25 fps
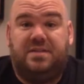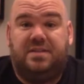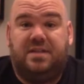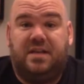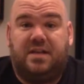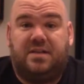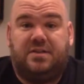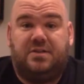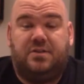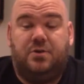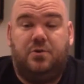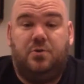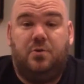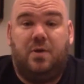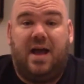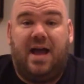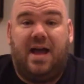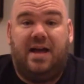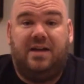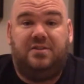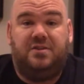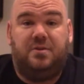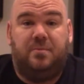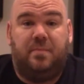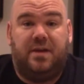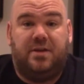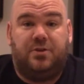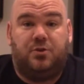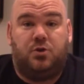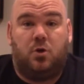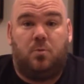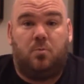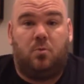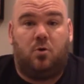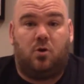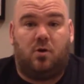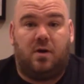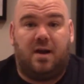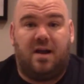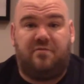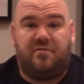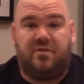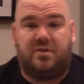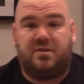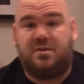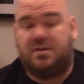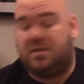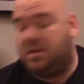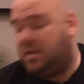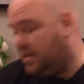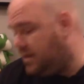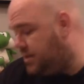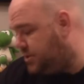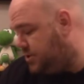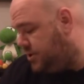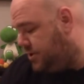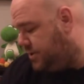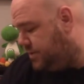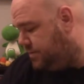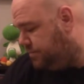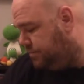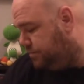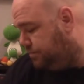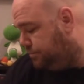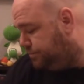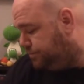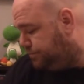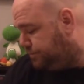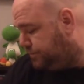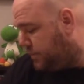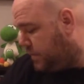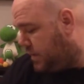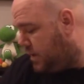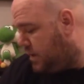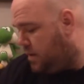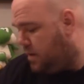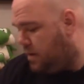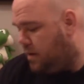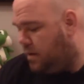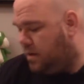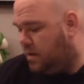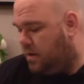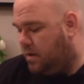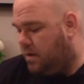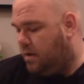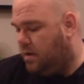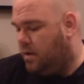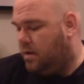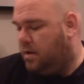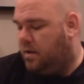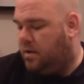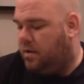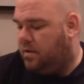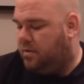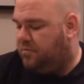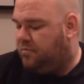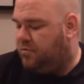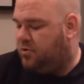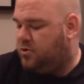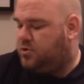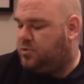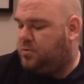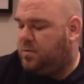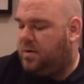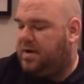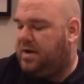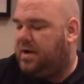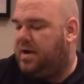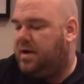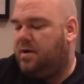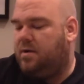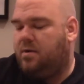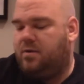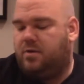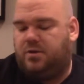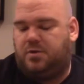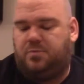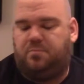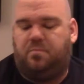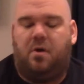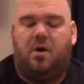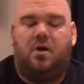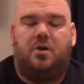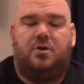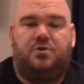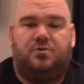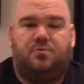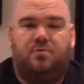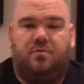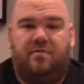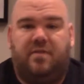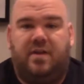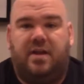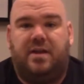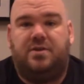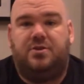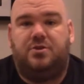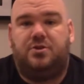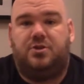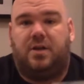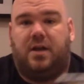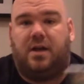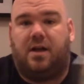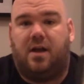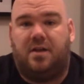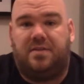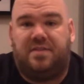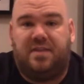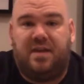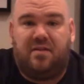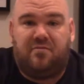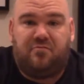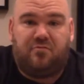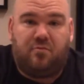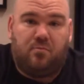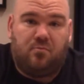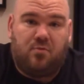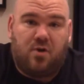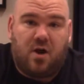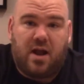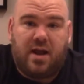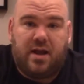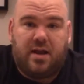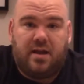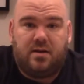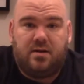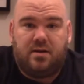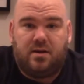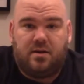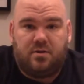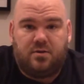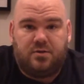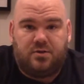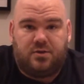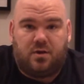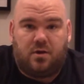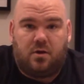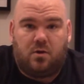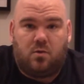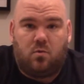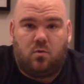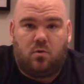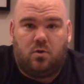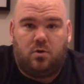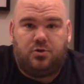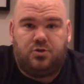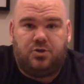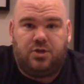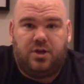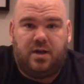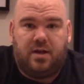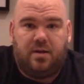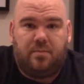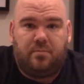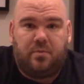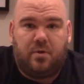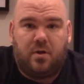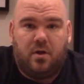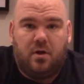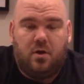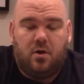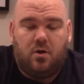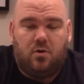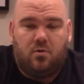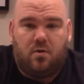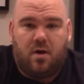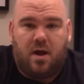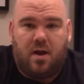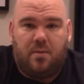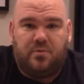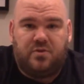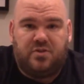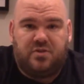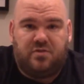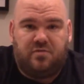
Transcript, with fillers: next two add to my TurboGrafx collection. First one here is Bonk's Revenge. I got that from Ryan Airzonk, World Champ. Ryan was